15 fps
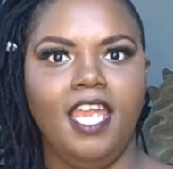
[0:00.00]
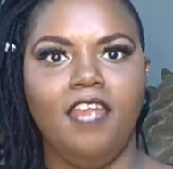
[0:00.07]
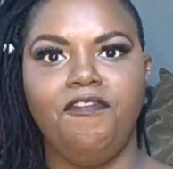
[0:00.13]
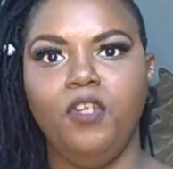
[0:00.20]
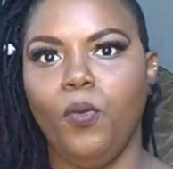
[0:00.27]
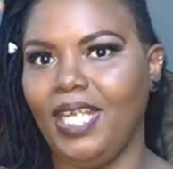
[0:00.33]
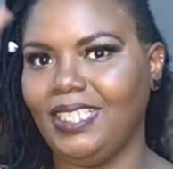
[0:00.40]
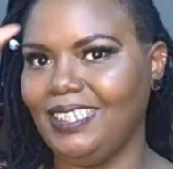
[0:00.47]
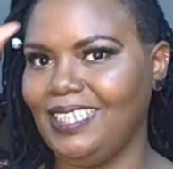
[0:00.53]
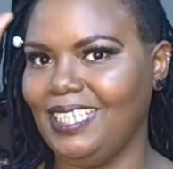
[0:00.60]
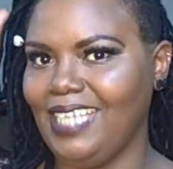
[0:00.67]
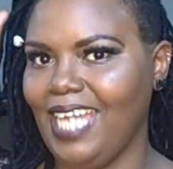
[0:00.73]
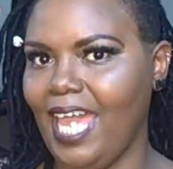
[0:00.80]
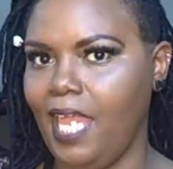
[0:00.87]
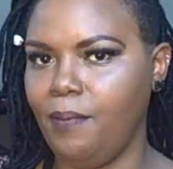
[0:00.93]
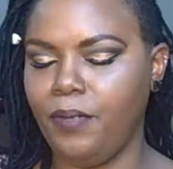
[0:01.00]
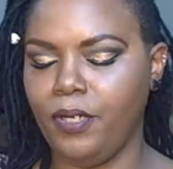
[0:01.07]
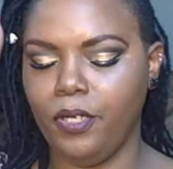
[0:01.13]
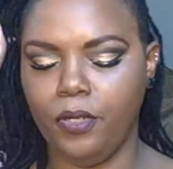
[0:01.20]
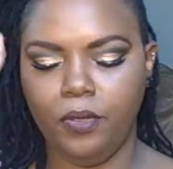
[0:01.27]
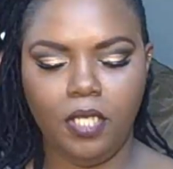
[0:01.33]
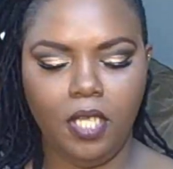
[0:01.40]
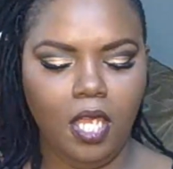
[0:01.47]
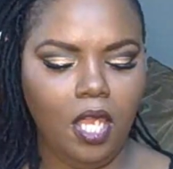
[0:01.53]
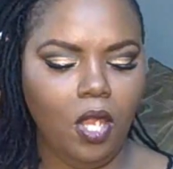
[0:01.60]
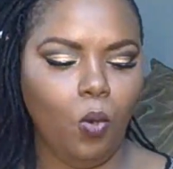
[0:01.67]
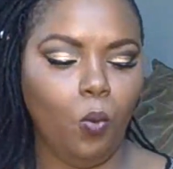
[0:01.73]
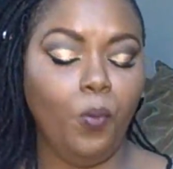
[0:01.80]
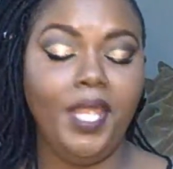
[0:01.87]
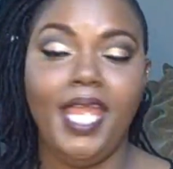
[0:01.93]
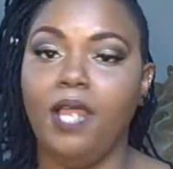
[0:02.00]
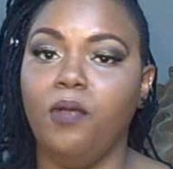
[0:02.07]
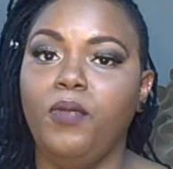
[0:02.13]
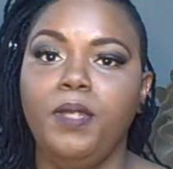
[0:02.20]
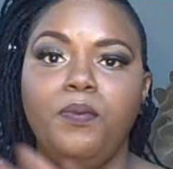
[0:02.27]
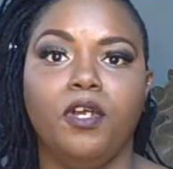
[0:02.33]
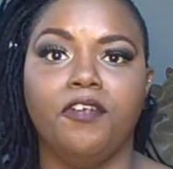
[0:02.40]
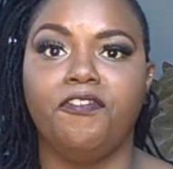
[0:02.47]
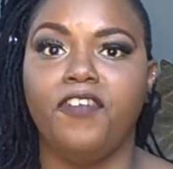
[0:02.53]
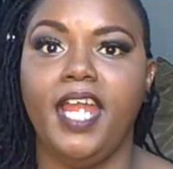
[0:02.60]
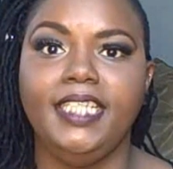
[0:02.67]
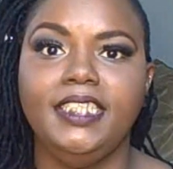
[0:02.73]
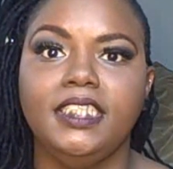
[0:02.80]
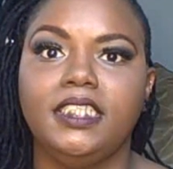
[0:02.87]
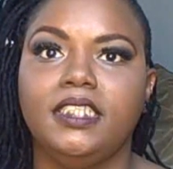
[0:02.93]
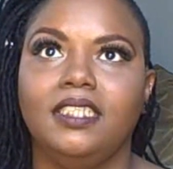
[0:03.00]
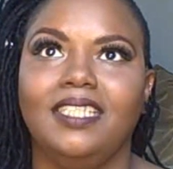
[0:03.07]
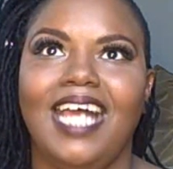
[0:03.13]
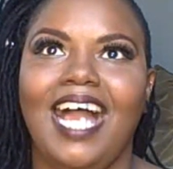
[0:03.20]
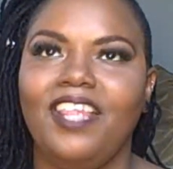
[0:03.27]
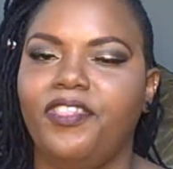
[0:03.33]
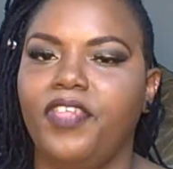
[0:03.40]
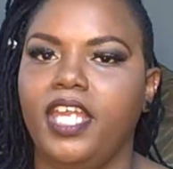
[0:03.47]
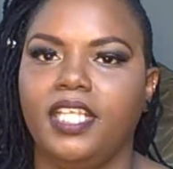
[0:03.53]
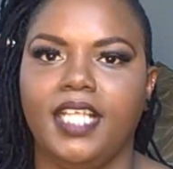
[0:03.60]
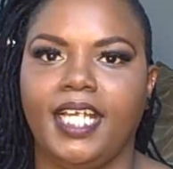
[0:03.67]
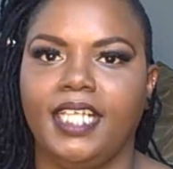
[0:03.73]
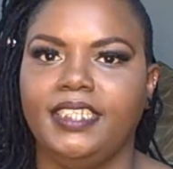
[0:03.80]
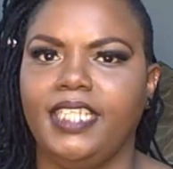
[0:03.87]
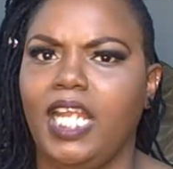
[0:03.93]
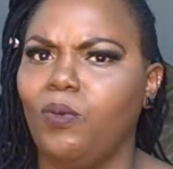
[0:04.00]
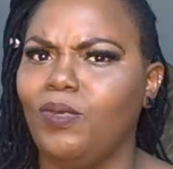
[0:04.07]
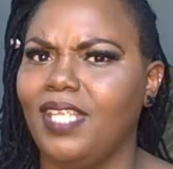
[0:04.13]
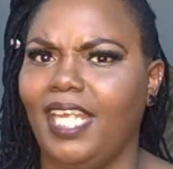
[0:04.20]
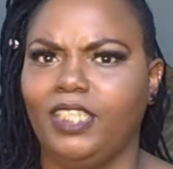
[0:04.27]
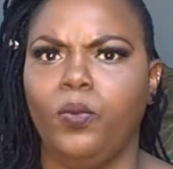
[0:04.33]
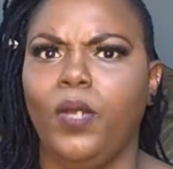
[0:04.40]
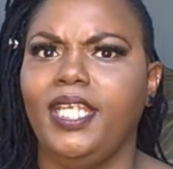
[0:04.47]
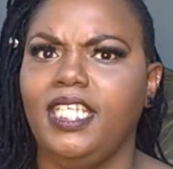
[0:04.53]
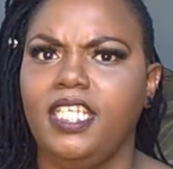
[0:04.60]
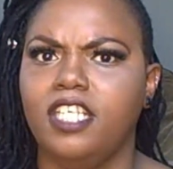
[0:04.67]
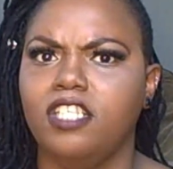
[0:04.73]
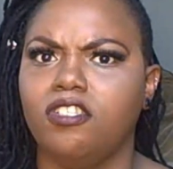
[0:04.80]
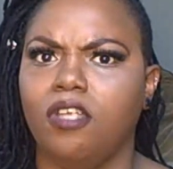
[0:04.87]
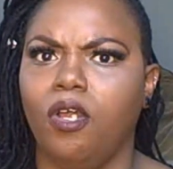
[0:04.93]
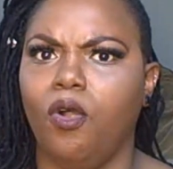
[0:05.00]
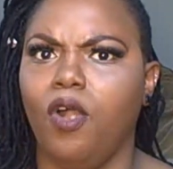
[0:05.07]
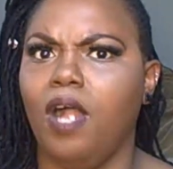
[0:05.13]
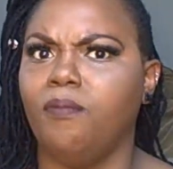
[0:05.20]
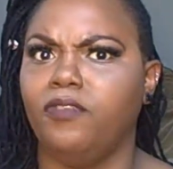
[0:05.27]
If you're watching this, hey boo. We were friends, I think, like I said, I was like 20 years old.